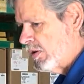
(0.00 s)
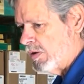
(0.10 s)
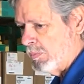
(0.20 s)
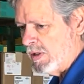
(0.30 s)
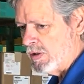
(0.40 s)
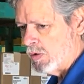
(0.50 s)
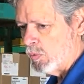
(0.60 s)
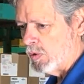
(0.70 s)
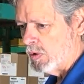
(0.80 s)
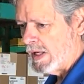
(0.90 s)
the meter
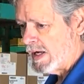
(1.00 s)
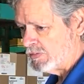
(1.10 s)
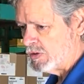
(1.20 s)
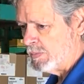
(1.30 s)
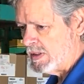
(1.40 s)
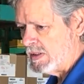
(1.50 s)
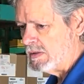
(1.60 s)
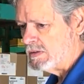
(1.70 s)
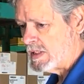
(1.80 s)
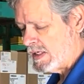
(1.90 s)
will have to be
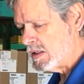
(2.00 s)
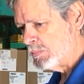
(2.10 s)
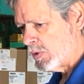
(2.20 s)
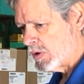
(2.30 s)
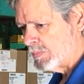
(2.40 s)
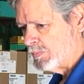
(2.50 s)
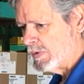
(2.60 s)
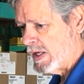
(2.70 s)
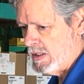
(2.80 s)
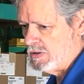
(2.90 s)
taken apart
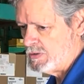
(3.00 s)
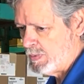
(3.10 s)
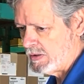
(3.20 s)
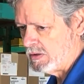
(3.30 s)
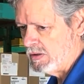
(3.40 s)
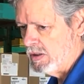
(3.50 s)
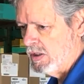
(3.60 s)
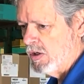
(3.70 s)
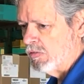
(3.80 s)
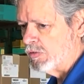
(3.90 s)
and inspected
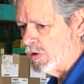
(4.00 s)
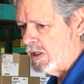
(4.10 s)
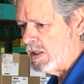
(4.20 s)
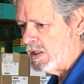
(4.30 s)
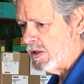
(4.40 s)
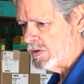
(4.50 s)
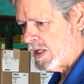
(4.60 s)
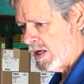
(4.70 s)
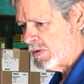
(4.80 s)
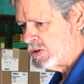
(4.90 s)
for any other
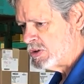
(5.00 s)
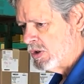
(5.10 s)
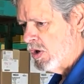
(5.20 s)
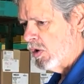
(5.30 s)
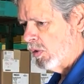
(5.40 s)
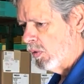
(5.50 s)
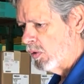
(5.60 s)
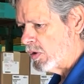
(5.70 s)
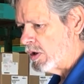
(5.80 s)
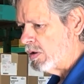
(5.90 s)
damage
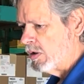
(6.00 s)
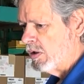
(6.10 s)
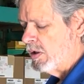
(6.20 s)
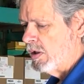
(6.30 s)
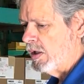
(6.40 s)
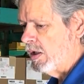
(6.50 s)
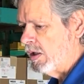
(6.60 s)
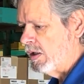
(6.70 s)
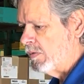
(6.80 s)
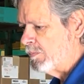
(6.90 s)
or
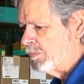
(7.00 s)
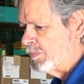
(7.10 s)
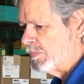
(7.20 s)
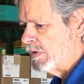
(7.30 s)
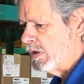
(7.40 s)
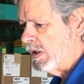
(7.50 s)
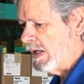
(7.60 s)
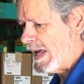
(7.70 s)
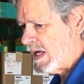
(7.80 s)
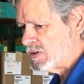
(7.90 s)
uh, an
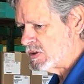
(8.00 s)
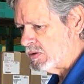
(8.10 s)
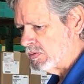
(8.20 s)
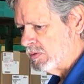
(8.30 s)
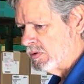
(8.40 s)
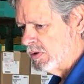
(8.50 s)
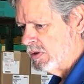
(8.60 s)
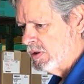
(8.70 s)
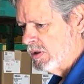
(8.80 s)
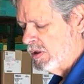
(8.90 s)
axle
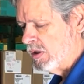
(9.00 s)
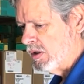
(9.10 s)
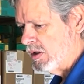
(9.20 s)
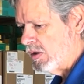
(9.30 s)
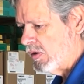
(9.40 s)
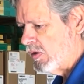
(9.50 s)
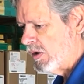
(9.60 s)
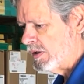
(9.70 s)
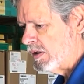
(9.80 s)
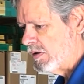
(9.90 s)
uh,
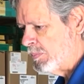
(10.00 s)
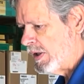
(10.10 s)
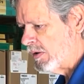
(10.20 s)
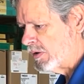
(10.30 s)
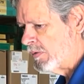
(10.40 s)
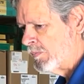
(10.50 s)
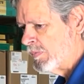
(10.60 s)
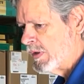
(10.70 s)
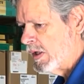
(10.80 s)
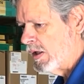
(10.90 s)
on the impeller
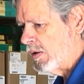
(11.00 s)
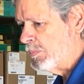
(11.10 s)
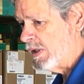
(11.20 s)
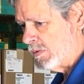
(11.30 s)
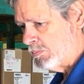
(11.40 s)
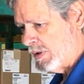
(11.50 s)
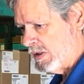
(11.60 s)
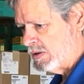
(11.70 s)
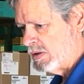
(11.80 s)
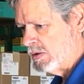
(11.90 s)
uh, being
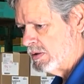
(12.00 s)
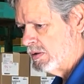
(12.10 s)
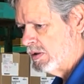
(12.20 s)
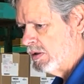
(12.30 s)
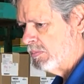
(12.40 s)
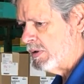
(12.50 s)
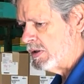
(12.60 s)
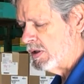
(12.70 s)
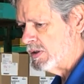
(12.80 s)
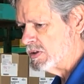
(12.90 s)
bent
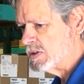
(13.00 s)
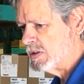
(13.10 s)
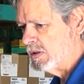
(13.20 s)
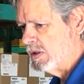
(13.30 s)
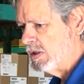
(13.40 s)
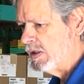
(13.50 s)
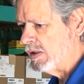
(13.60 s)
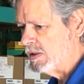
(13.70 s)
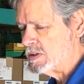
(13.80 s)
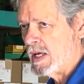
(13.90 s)
because it
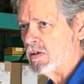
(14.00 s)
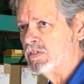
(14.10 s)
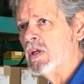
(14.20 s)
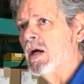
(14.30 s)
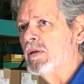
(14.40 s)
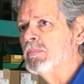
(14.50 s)
is out of time.